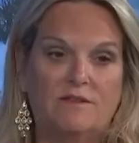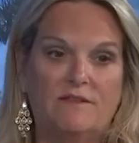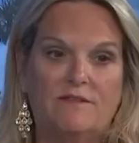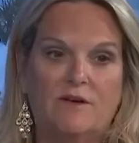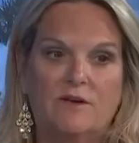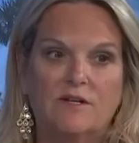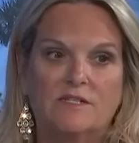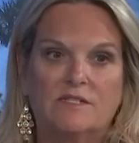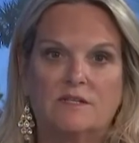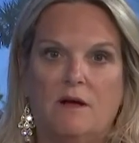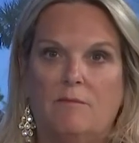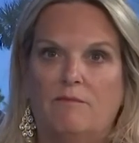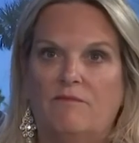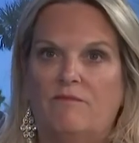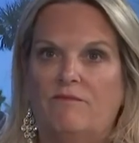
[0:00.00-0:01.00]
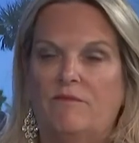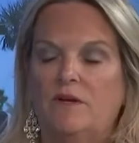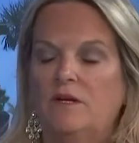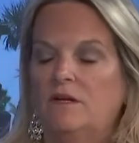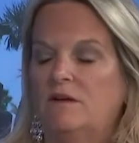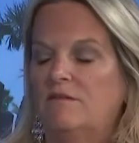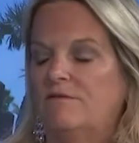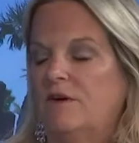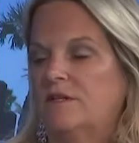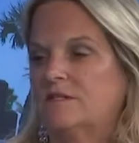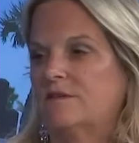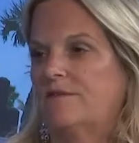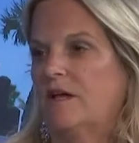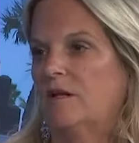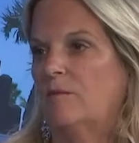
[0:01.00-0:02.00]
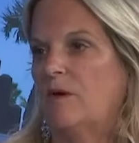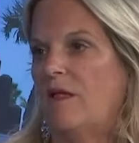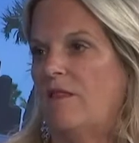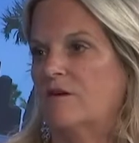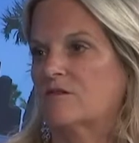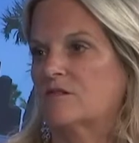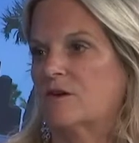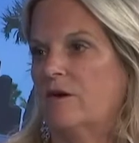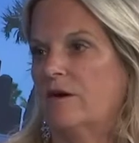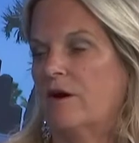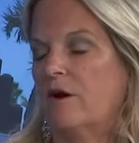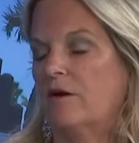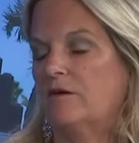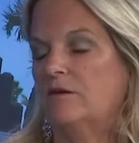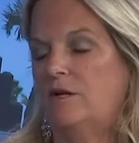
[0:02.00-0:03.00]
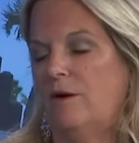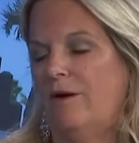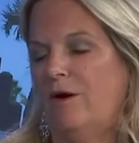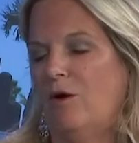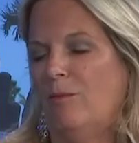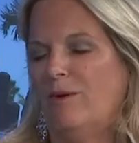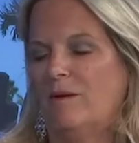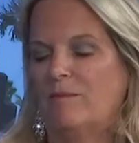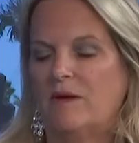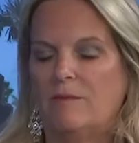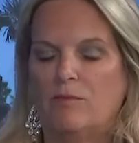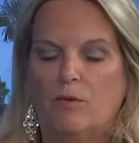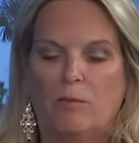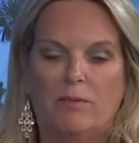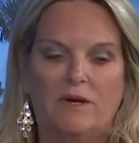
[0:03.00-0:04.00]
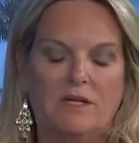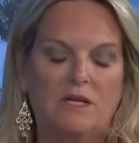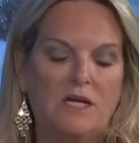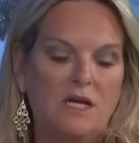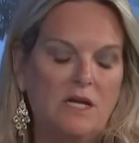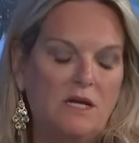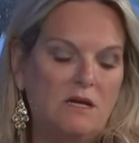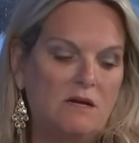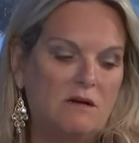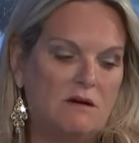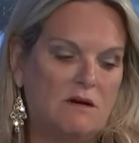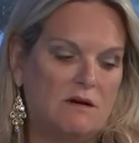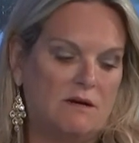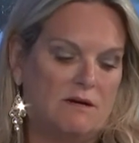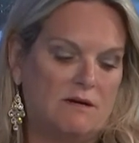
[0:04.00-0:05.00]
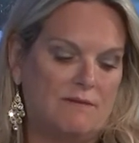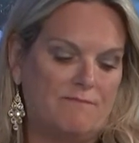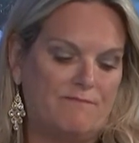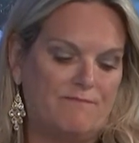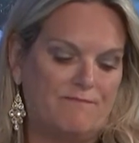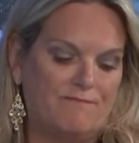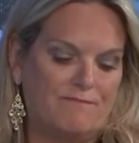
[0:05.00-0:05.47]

that there is some funds available out there to start you know helping people, but. Um,